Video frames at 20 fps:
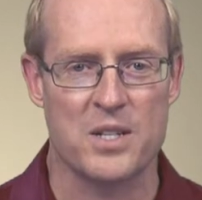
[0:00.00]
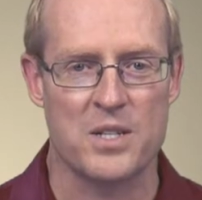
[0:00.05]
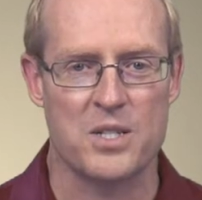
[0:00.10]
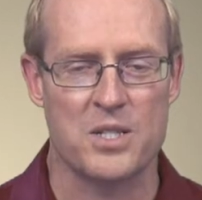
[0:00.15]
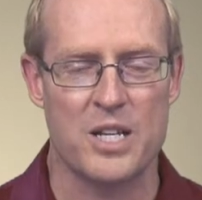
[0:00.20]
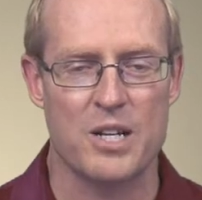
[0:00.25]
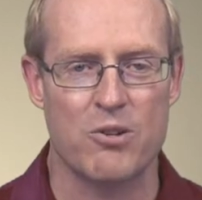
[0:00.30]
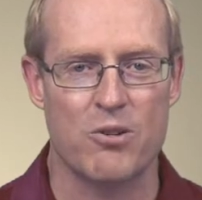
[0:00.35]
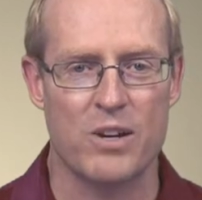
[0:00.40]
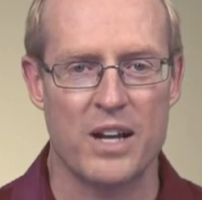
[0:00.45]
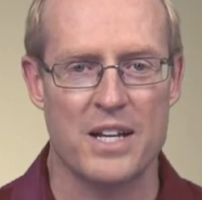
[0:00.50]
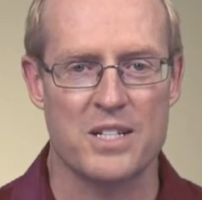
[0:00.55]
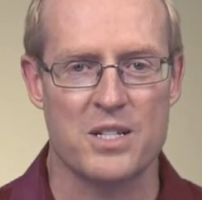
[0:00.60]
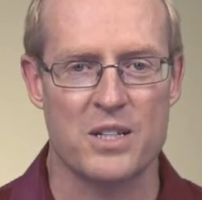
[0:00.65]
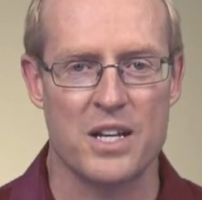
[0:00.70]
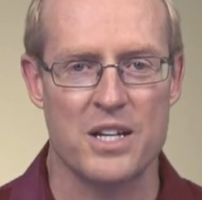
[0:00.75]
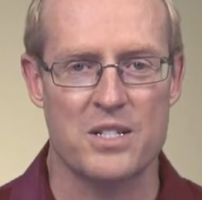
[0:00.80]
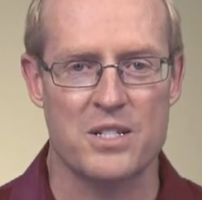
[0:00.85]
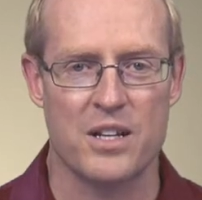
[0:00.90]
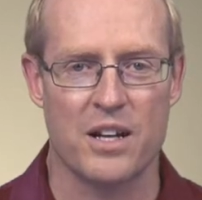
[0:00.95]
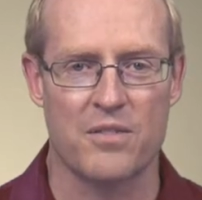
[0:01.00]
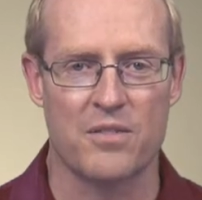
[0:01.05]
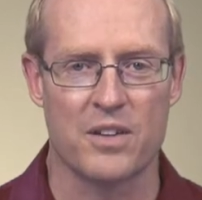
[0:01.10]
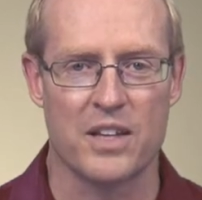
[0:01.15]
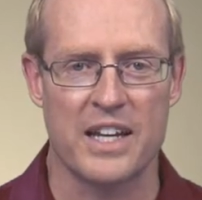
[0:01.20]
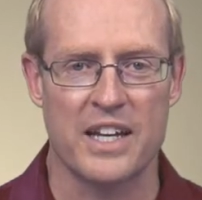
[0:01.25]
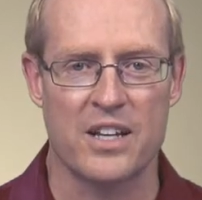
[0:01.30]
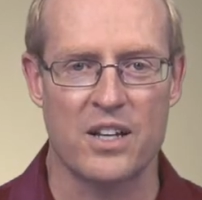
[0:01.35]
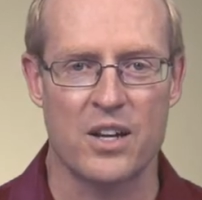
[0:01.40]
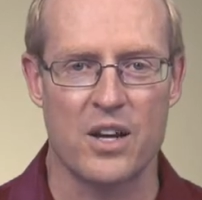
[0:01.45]
a synchronized list of
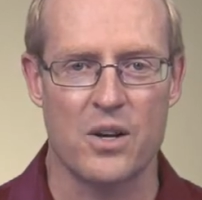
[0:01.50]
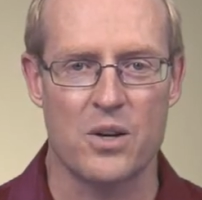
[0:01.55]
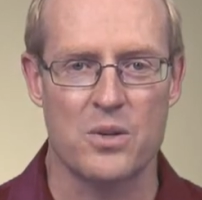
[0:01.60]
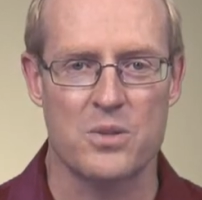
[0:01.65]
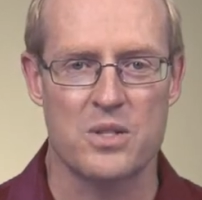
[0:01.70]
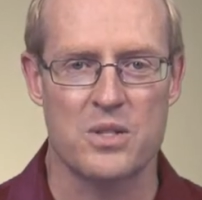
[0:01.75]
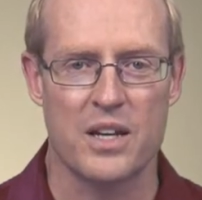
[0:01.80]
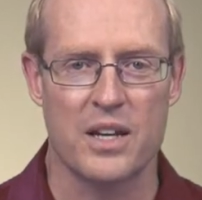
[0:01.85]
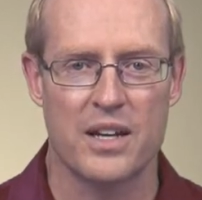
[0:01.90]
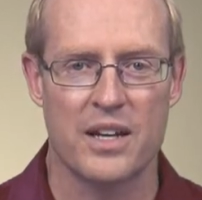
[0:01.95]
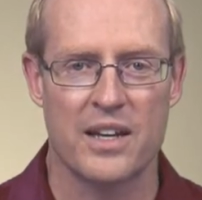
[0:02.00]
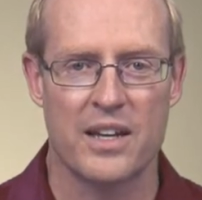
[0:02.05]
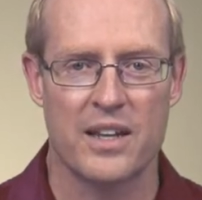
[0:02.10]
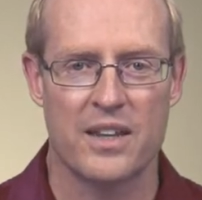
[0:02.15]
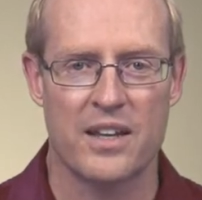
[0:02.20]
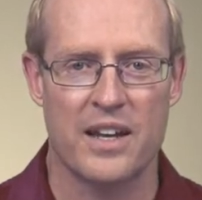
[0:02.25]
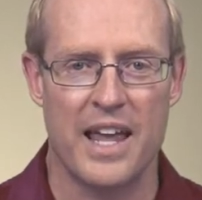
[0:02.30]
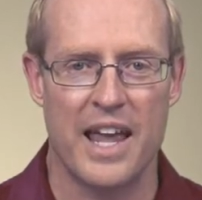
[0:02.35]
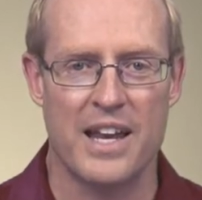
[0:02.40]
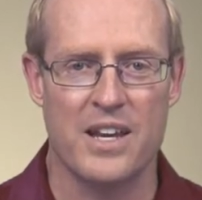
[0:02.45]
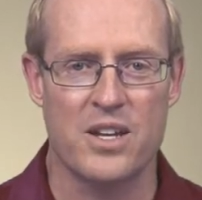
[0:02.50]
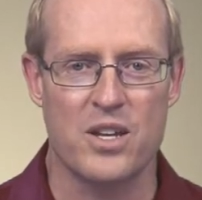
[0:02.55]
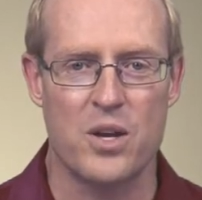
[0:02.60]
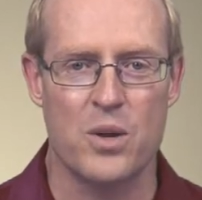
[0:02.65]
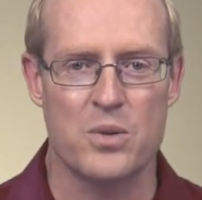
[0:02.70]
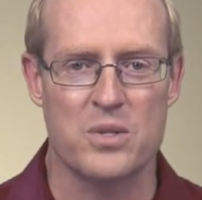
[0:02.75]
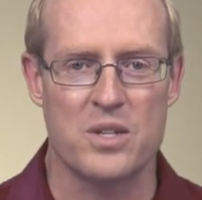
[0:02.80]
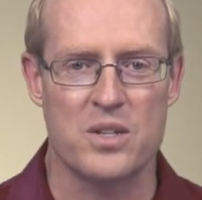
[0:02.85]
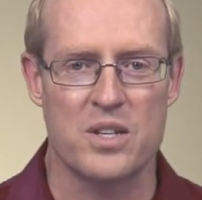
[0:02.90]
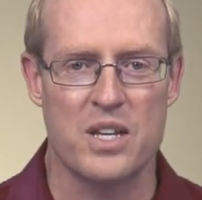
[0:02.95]
linked nodes that
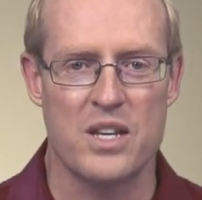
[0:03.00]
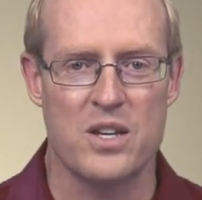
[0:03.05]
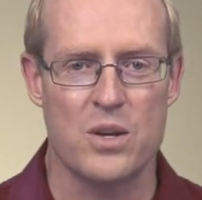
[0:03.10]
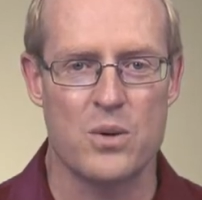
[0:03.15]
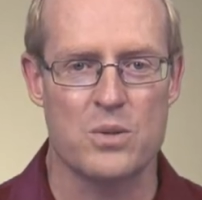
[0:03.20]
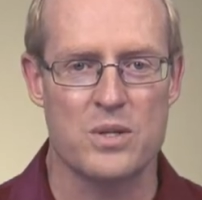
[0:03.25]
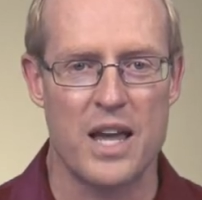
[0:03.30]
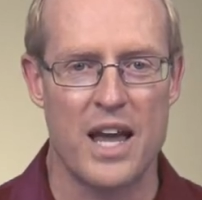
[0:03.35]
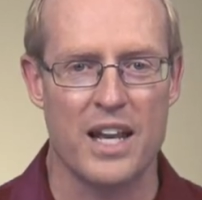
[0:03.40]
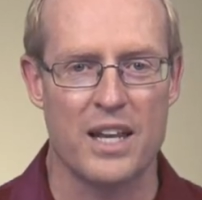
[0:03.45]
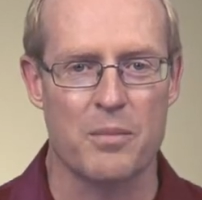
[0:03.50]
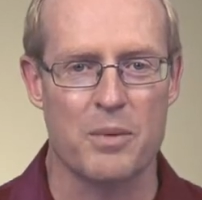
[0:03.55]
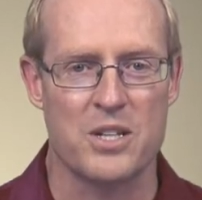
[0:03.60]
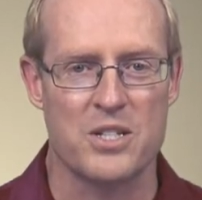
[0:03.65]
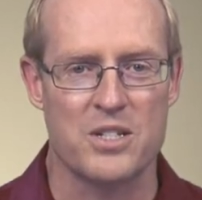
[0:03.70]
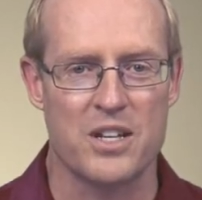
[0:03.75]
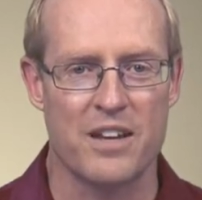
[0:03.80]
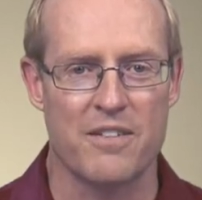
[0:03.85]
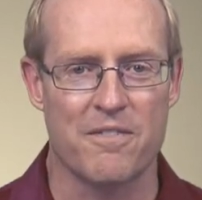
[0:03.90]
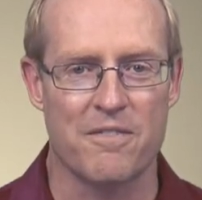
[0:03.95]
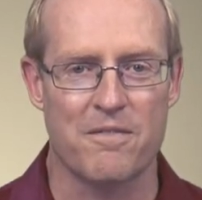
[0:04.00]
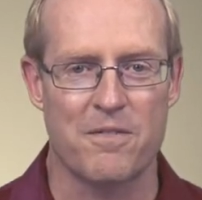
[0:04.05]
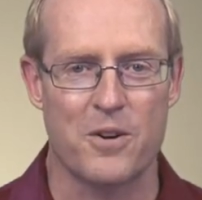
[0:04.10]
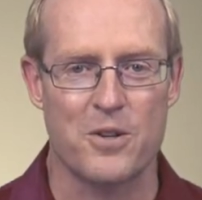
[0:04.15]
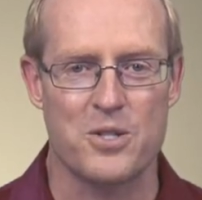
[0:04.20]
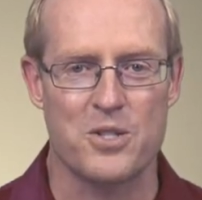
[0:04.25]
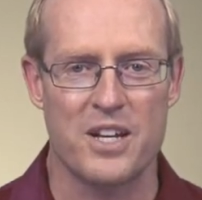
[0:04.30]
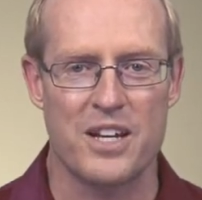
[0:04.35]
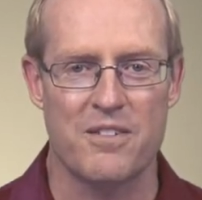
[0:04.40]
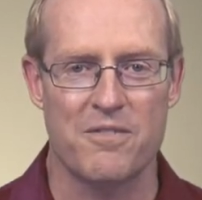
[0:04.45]
enqueues and dequeues elements in
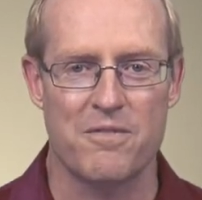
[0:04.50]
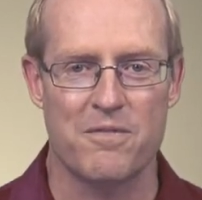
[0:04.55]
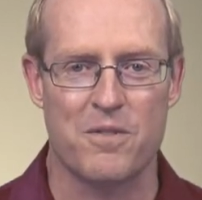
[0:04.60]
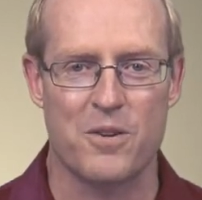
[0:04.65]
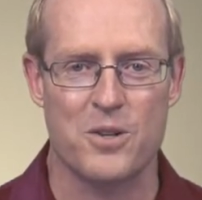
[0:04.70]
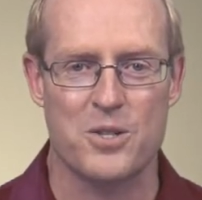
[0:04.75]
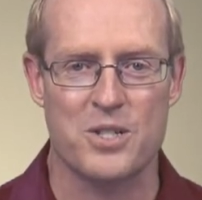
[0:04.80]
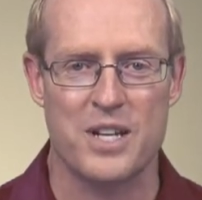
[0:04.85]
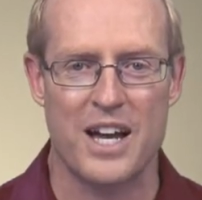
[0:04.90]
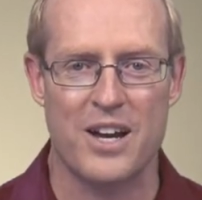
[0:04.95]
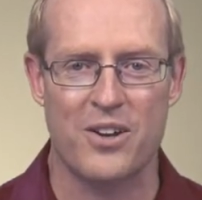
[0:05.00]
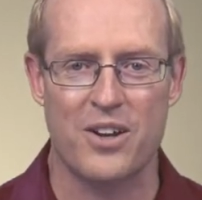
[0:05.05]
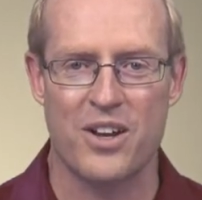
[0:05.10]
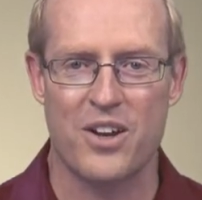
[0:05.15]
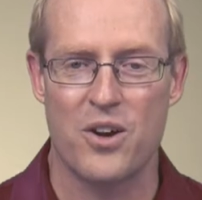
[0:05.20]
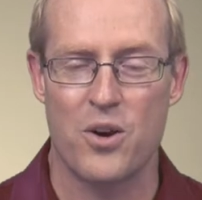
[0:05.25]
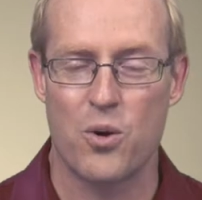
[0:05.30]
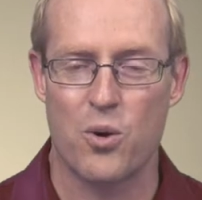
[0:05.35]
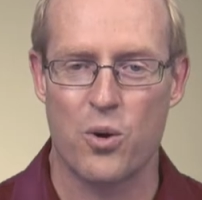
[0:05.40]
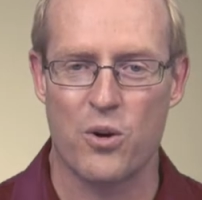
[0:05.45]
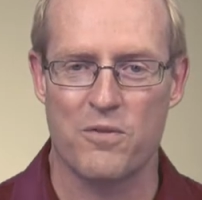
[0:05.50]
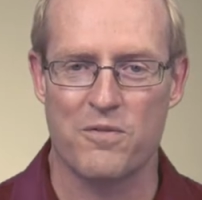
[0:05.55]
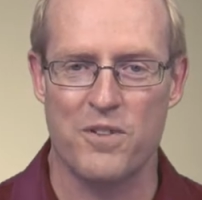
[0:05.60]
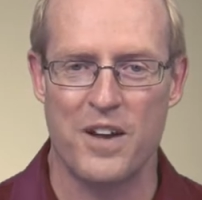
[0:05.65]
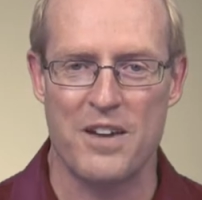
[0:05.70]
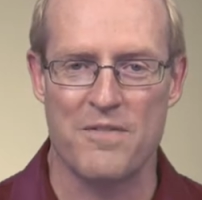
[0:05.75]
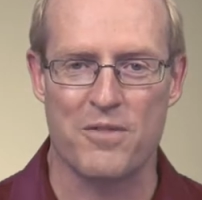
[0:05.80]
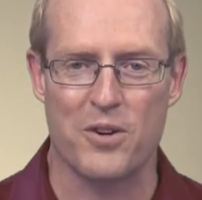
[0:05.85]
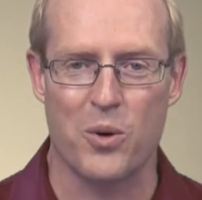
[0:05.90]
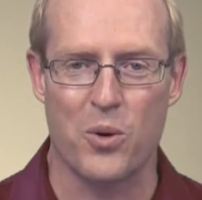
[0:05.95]
first-in, first-out, or
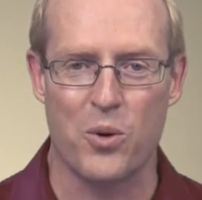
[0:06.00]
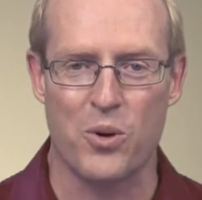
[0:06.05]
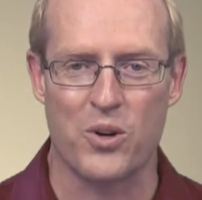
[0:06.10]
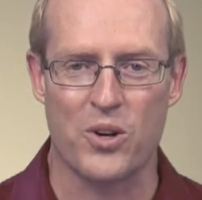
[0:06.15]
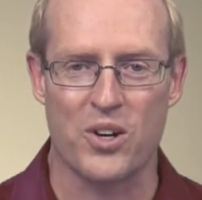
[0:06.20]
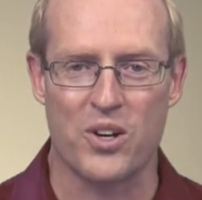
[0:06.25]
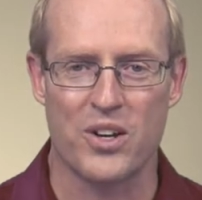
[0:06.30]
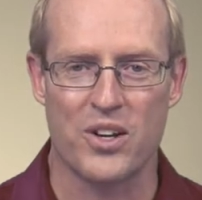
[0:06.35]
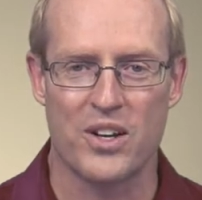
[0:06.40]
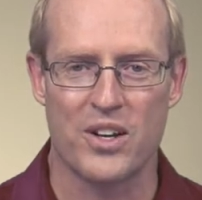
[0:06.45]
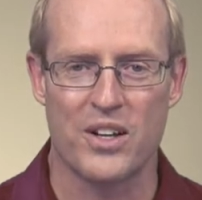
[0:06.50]
FIFO order.